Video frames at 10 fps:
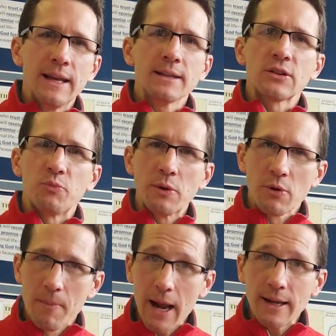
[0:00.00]
let's be
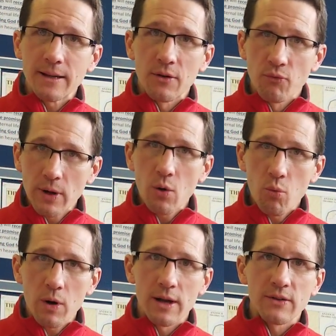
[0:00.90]
reminded of what it
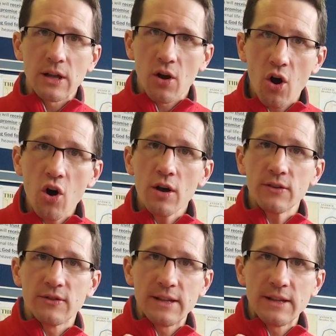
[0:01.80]
was that caused